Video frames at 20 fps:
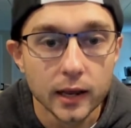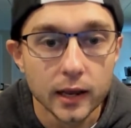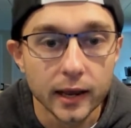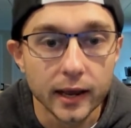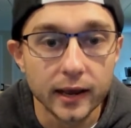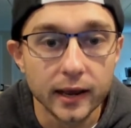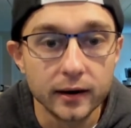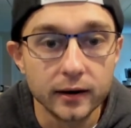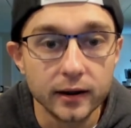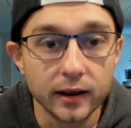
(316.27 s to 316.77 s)

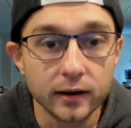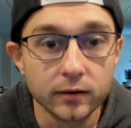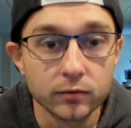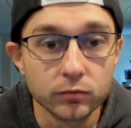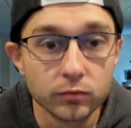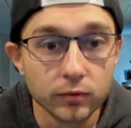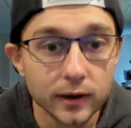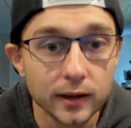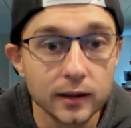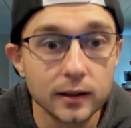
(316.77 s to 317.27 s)

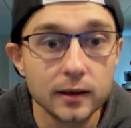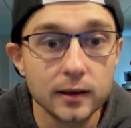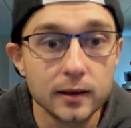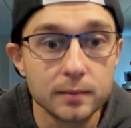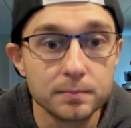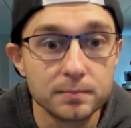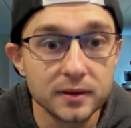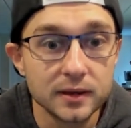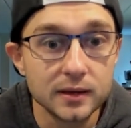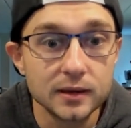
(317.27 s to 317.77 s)
and really
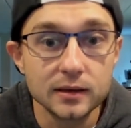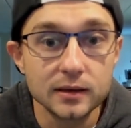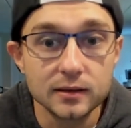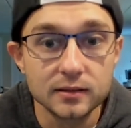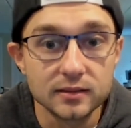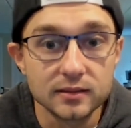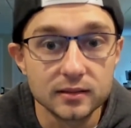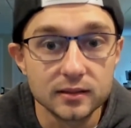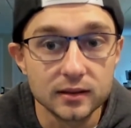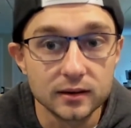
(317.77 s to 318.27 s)

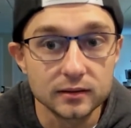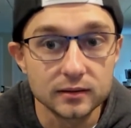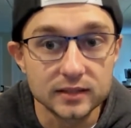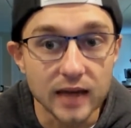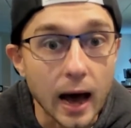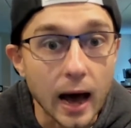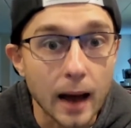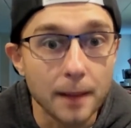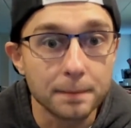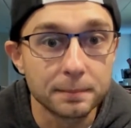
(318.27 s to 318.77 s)
be the
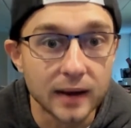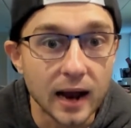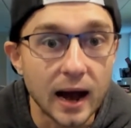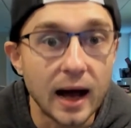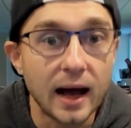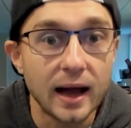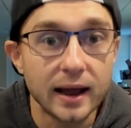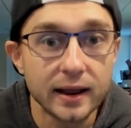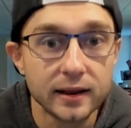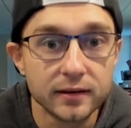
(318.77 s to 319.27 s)
top
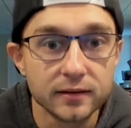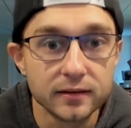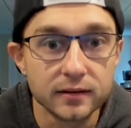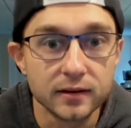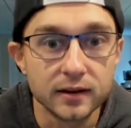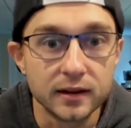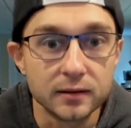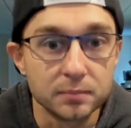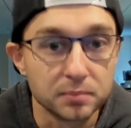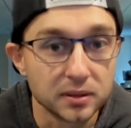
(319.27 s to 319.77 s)
guy
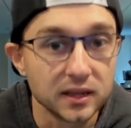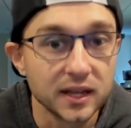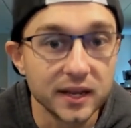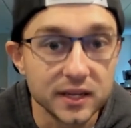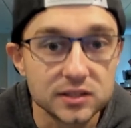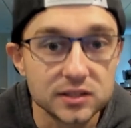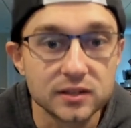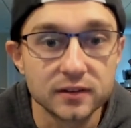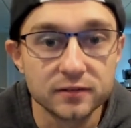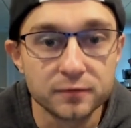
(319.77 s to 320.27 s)
in
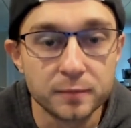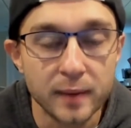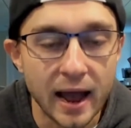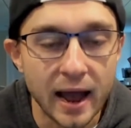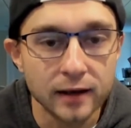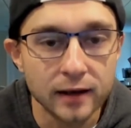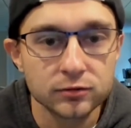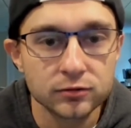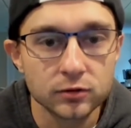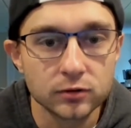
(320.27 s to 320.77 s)
place of
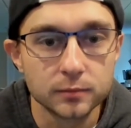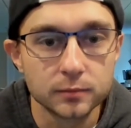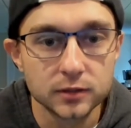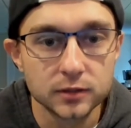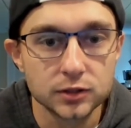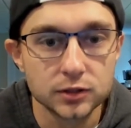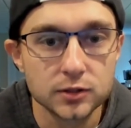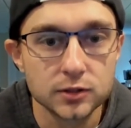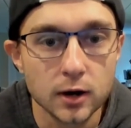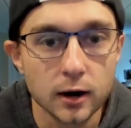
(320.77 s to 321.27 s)
Backstrom
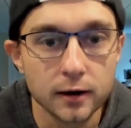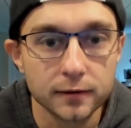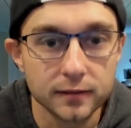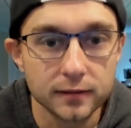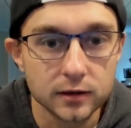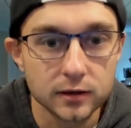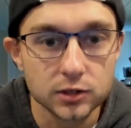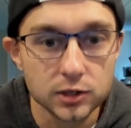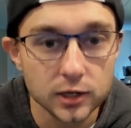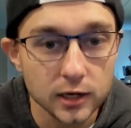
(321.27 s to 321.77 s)
to start
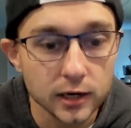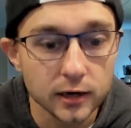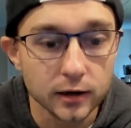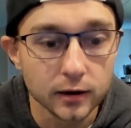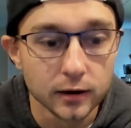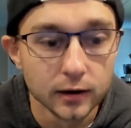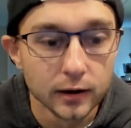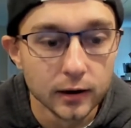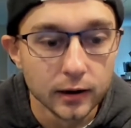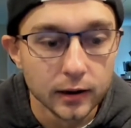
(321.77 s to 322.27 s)
this
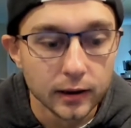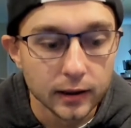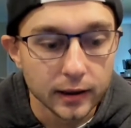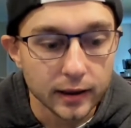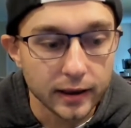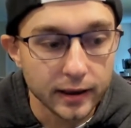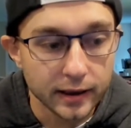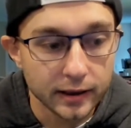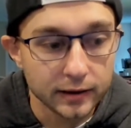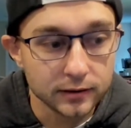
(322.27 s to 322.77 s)
year.
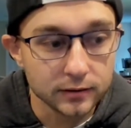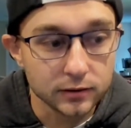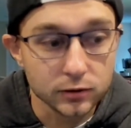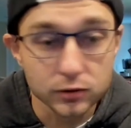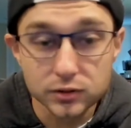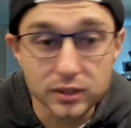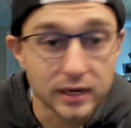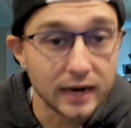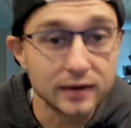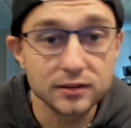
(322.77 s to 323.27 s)
And
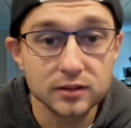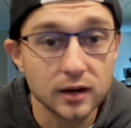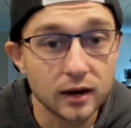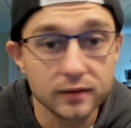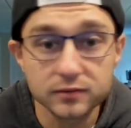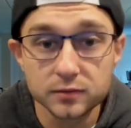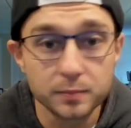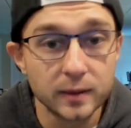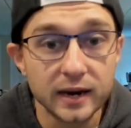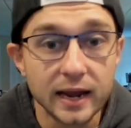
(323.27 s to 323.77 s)

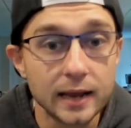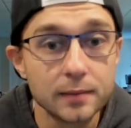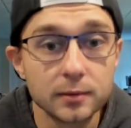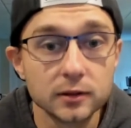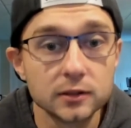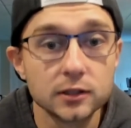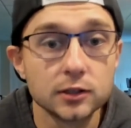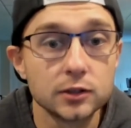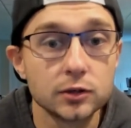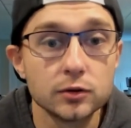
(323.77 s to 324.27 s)
Kuznetsov's been
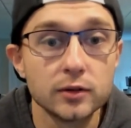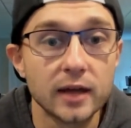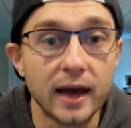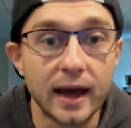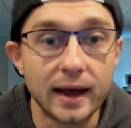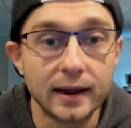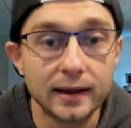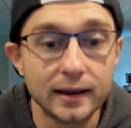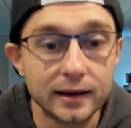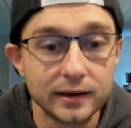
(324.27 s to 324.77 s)
able to do
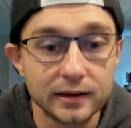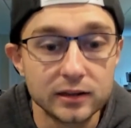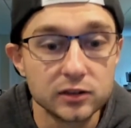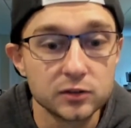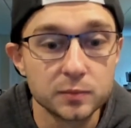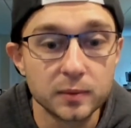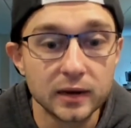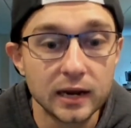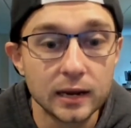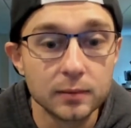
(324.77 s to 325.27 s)
that, and
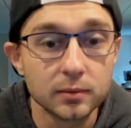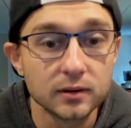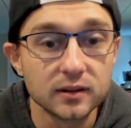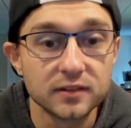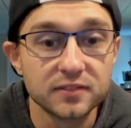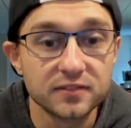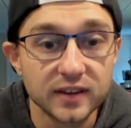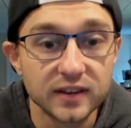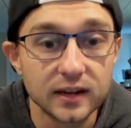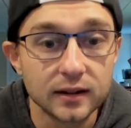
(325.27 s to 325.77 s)
he's been able
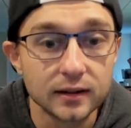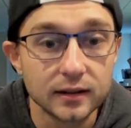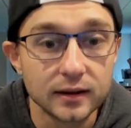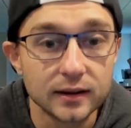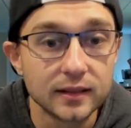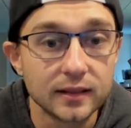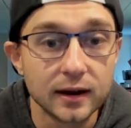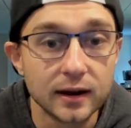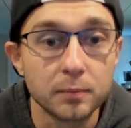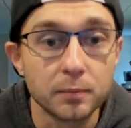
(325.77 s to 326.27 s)
to fill
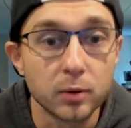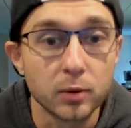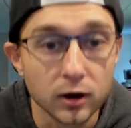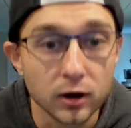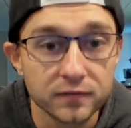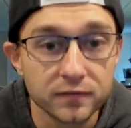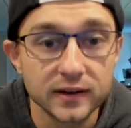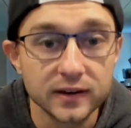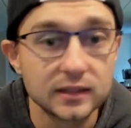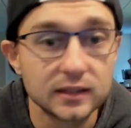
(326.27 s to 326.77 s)
in there
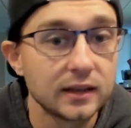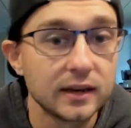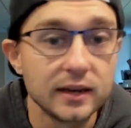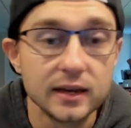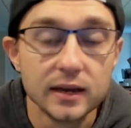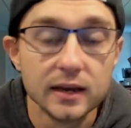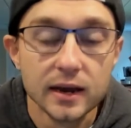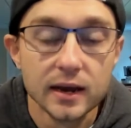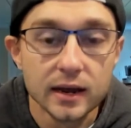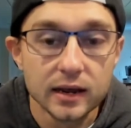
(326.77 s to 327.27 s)

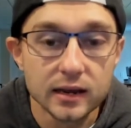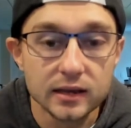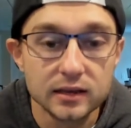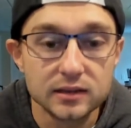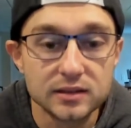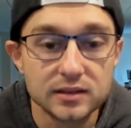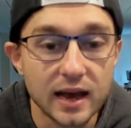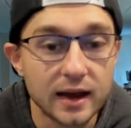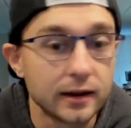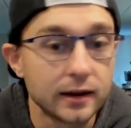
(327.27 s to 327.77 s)
perfectly.
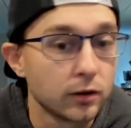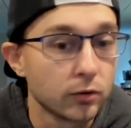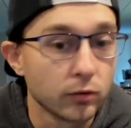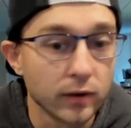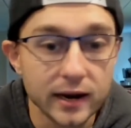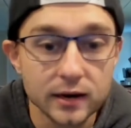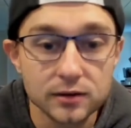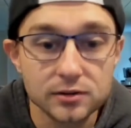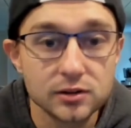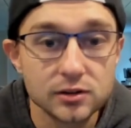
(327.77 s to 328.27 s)
He's had a
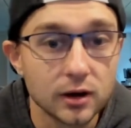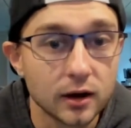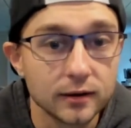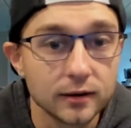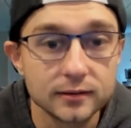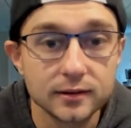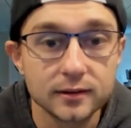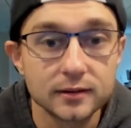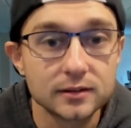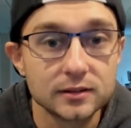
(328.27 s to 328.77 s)
great
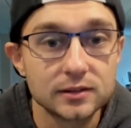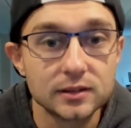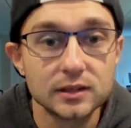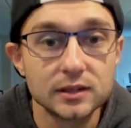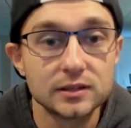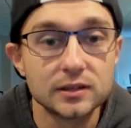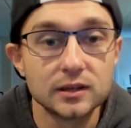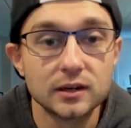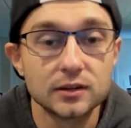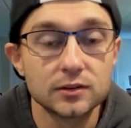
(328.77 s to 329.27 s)
start to the
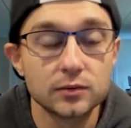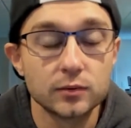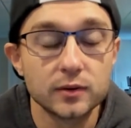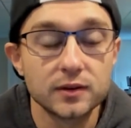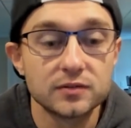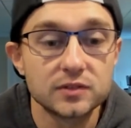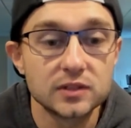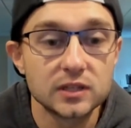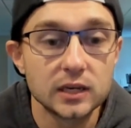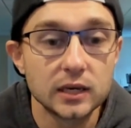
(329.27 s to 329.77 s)
season, as
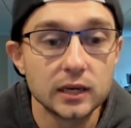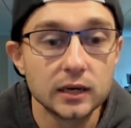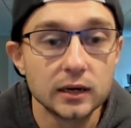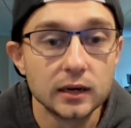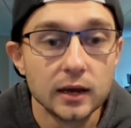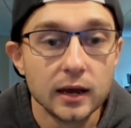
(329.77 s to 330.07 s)
we've seen,